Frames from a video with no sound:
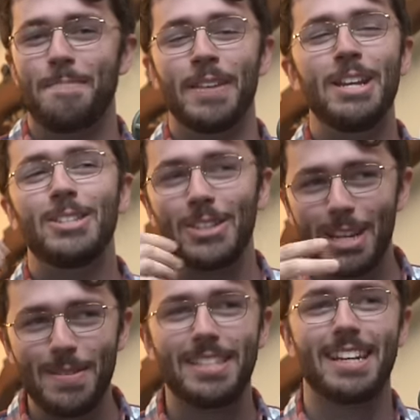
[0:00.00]
so you're
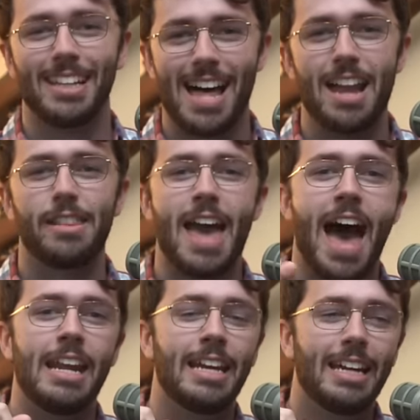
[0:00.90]
going to be seeing a lot of
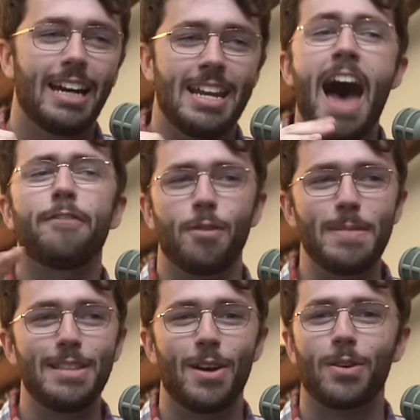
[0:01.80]
that uh, not for
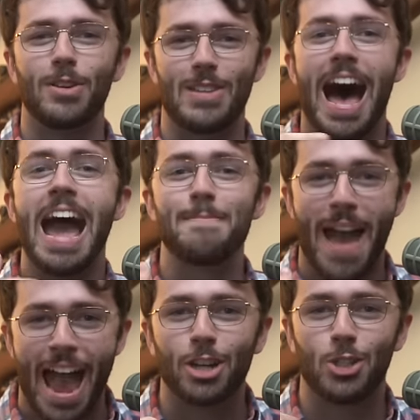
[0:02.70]
me though because i'm
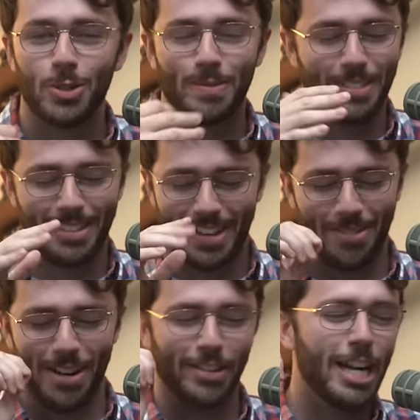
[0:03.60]
actually okay
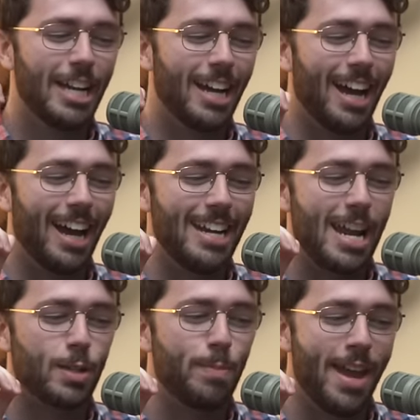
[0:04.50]
whatever uh,
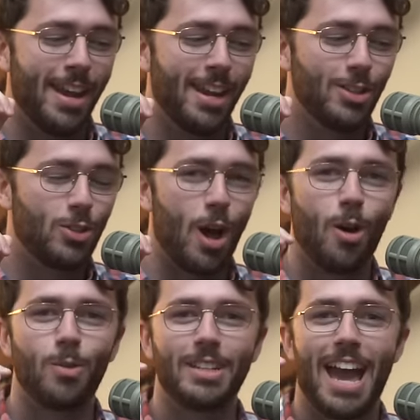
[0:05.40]
next bit
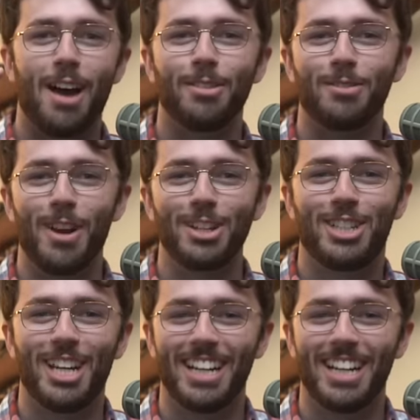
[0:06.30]
so yeah the rush